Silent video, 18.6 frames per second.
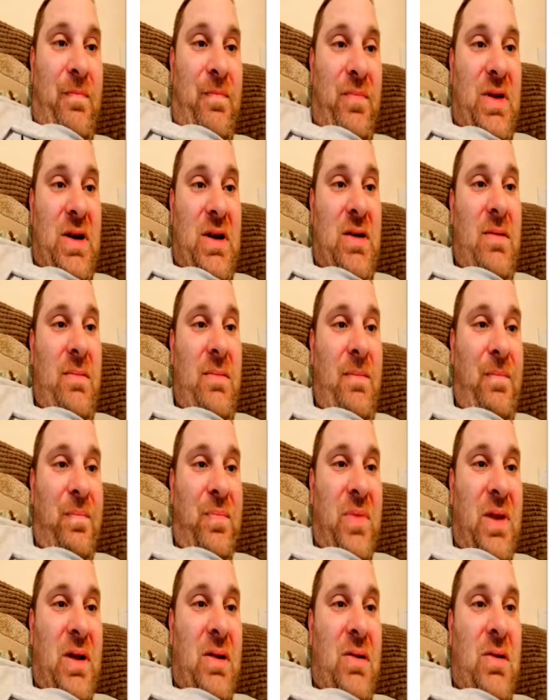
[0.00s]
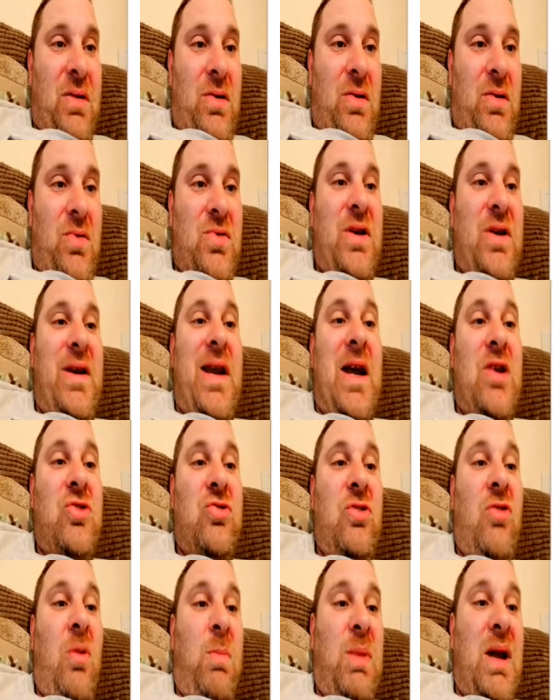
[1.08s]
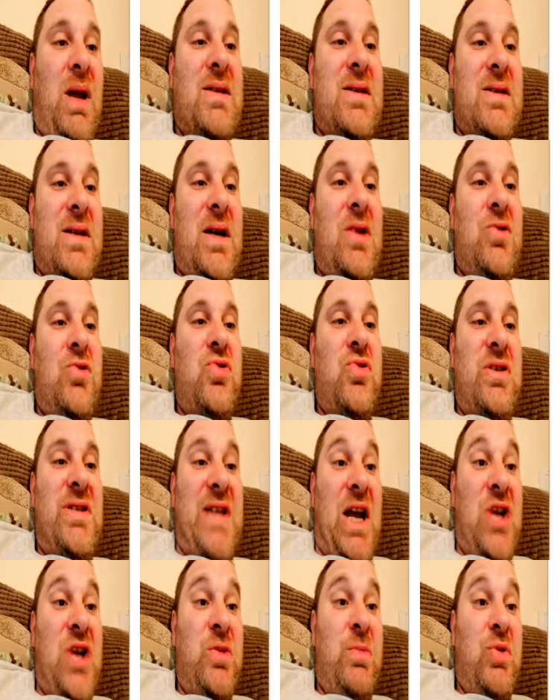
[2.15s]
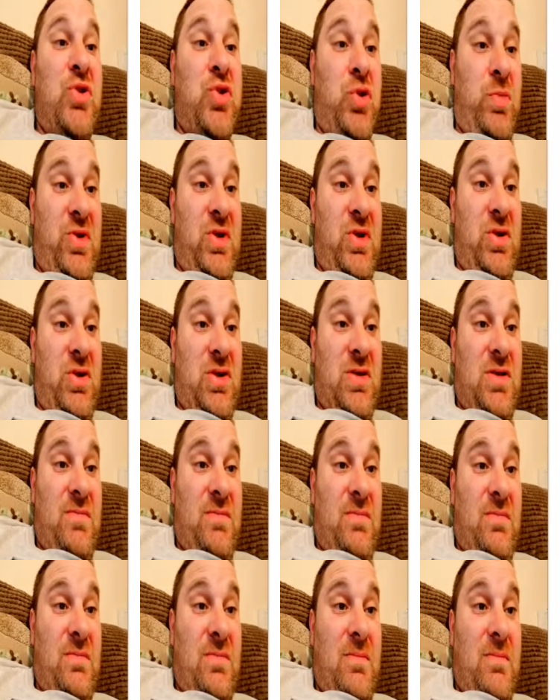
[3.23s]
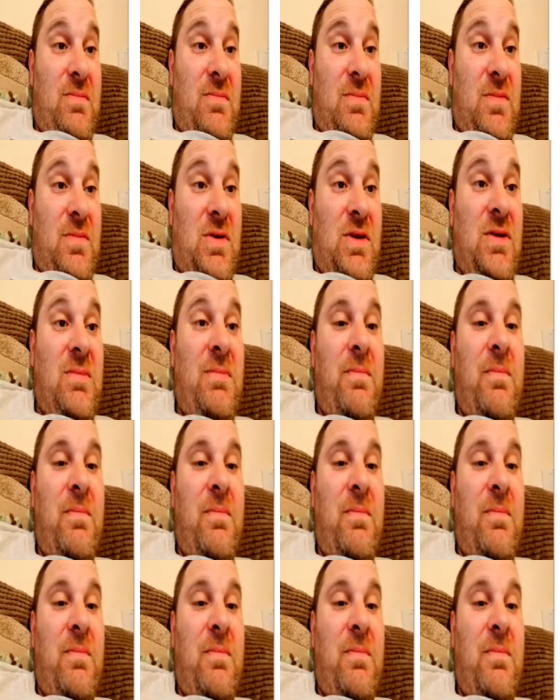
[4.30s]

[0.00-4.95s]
Yeah? Using natural or applied science, using tangible substance. Yeah?